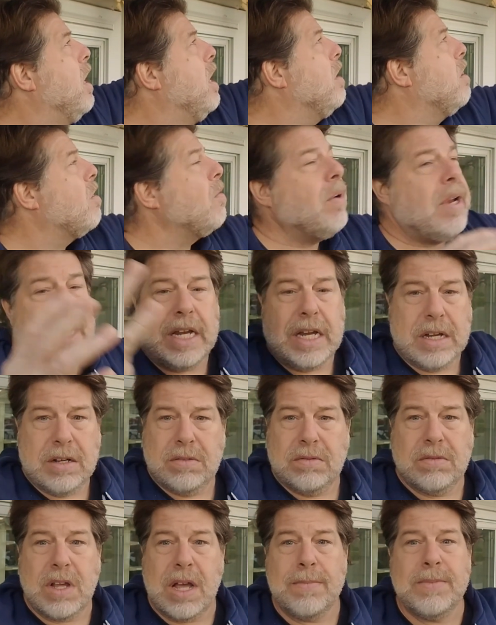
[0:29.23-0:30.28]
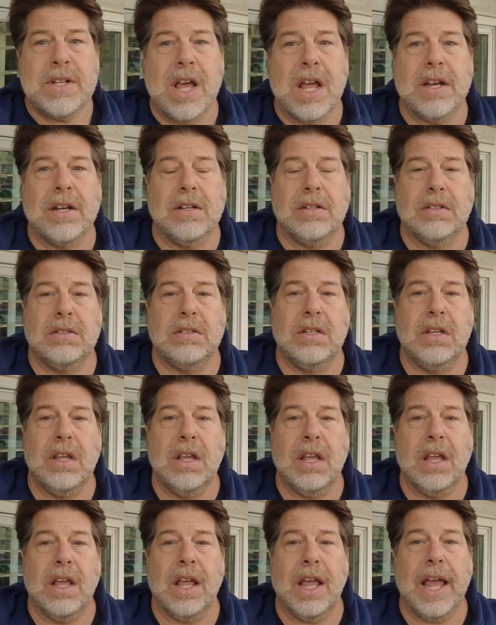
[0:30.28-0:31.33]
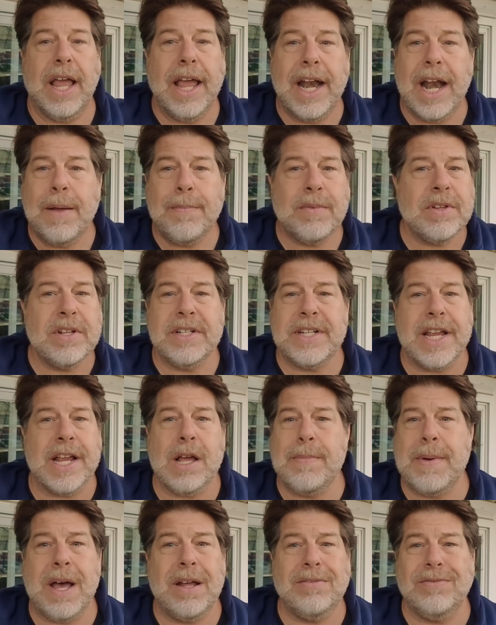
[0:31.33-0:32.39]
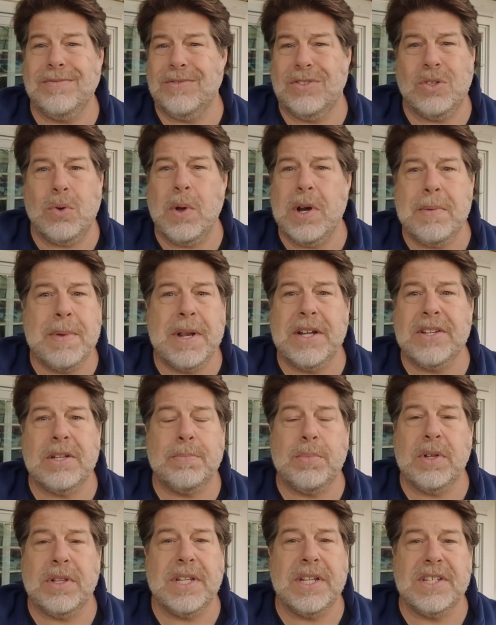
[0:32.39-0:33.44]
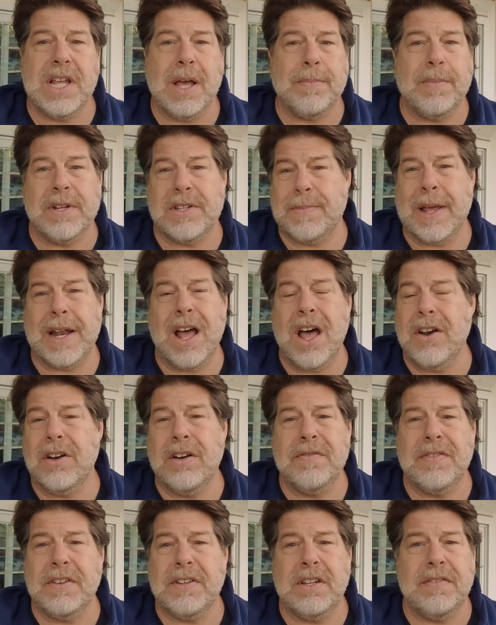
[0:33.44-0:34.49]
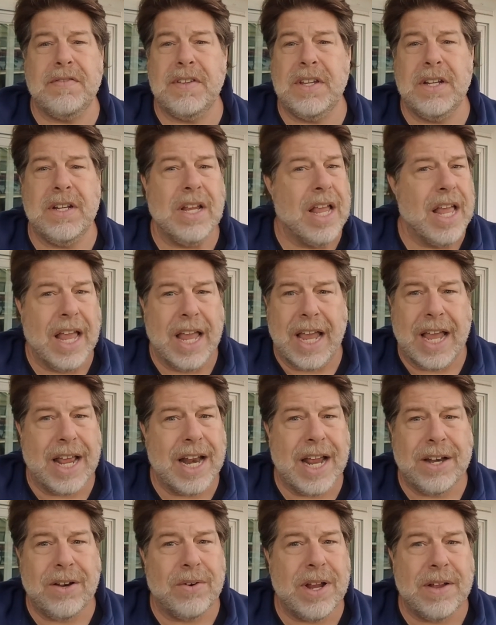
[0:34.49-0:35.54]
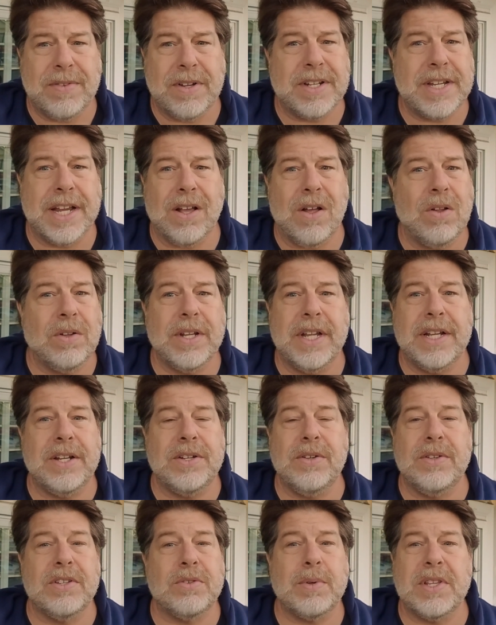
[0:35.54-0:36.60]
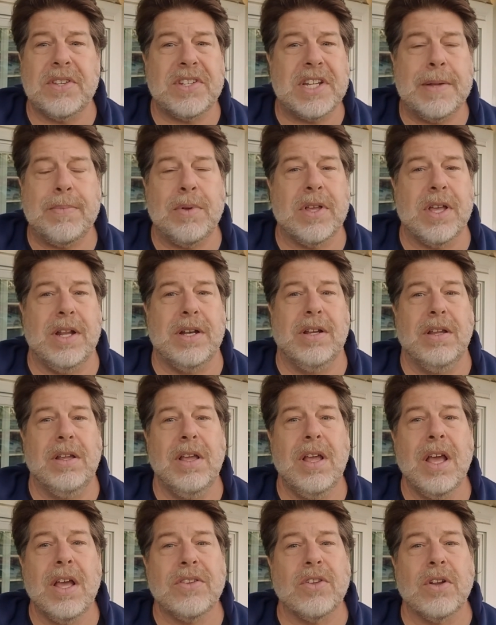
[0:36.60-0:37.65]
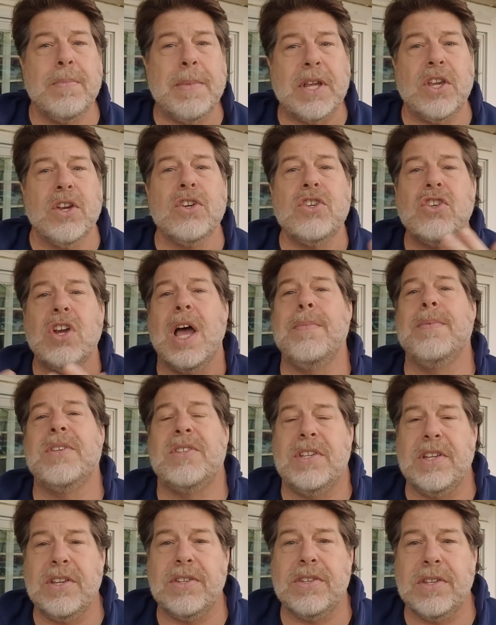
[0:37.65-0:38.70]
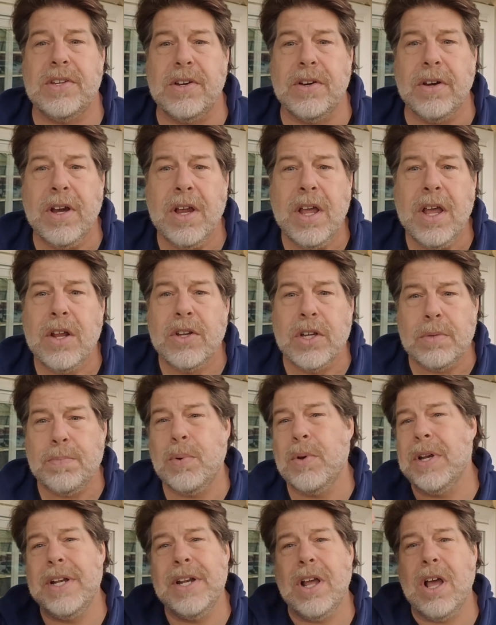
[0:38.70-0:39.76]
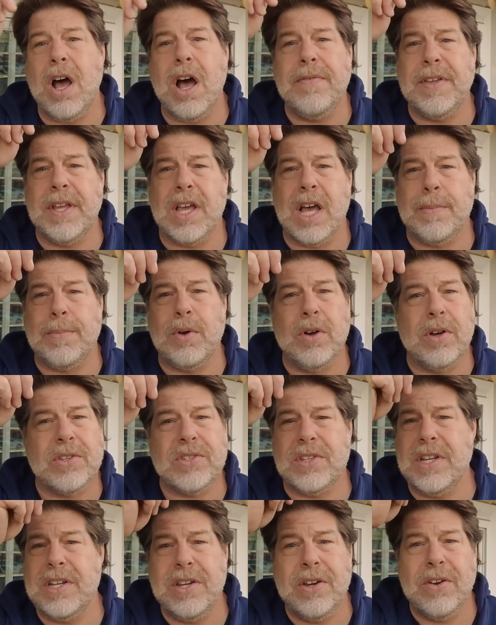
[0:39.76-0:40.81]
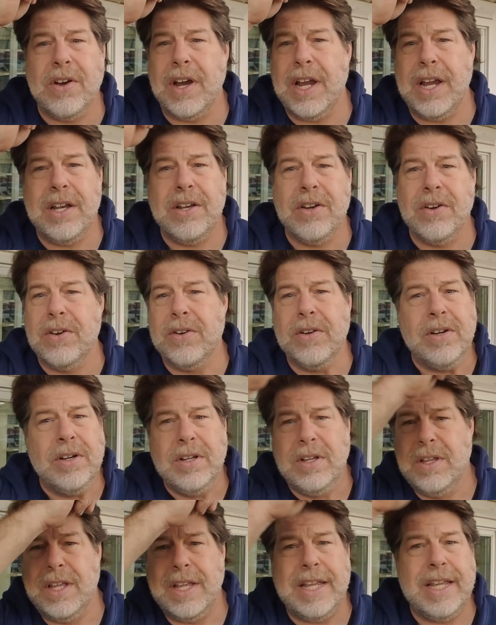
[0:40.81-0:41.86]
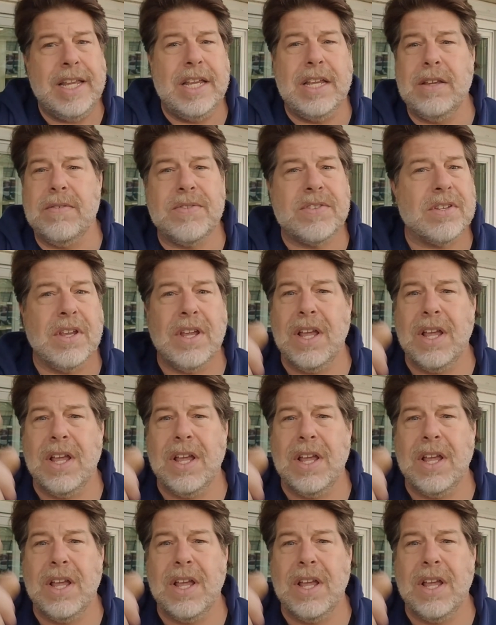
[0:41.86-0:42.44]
and 3. I'm done. And I'm going to take about 20 minutes to put these up. It's about 150 feet, and I don't have to take all day to do this with a staple gun. So to make your job this easier, just put in a coffee cup hooks in your eaves.